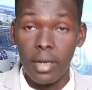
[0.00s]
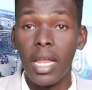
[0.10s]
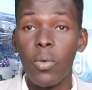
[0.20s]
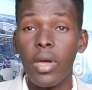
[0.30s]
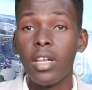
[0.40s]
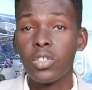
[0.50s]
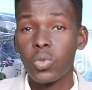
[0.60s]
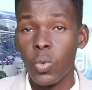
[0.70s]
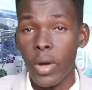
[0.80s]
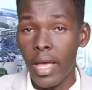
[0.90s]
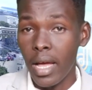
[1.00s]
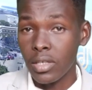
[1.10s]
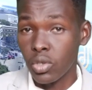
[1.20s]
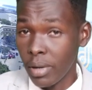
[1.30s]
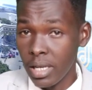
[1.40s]
Now elsewhere,
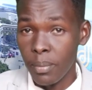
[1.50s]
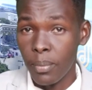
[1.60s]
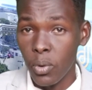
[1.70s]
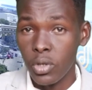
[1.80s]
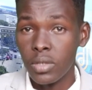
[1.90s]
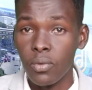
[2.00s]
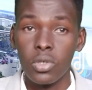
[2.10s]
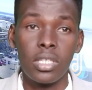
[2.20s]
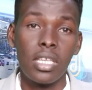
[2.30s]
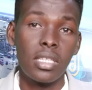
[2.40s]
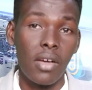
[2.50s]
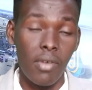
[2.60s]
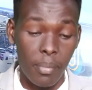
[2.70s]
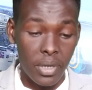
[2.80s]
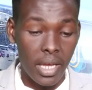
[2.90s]
Somali police forces have
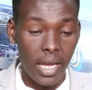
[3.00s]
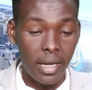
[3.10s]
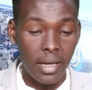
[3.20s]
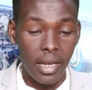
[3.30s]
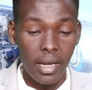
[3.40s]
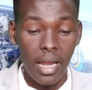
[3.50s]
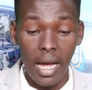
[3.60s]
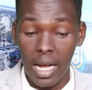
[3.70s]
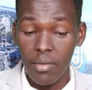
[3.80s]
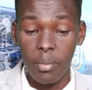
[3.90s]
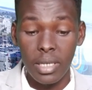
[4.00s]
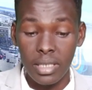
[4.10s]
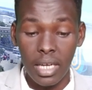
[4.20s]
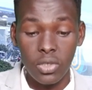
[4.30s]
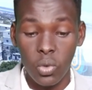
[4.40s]
apprehended a government
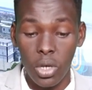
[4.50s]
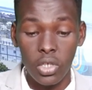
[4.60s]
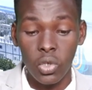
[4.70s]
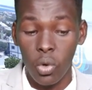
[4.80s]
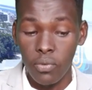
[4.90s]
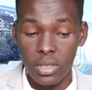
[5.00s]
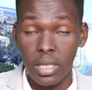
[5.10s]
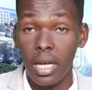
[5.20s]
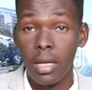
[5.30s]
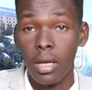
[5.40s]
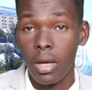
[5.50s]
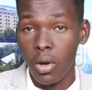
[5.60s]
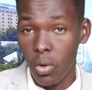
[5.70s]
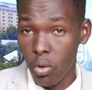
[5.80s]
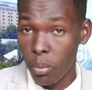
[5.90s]
tax collection officer
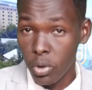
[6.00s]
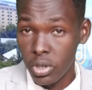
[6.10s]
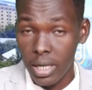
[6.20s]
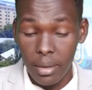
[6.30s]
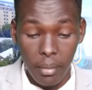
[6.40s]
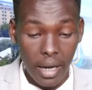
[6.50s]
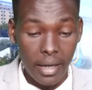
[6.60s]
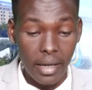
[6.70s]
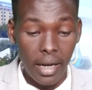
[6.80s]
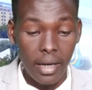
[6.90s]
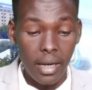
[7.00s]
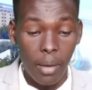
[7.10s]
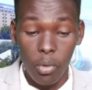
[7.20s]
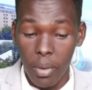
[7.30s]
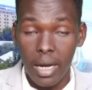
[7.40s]
who brutally murdered
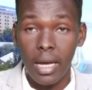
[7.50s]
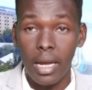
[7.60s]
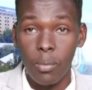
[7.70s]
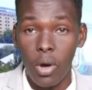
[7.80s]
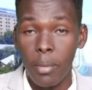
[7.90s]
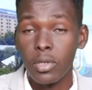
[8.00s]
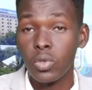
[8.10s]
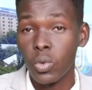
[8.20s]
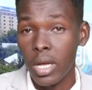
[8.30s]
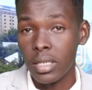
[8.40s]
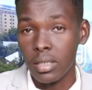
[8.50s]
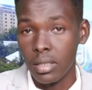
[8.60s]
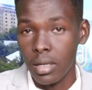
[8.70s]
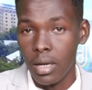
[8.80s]
Abubakar Mohamed Nurani,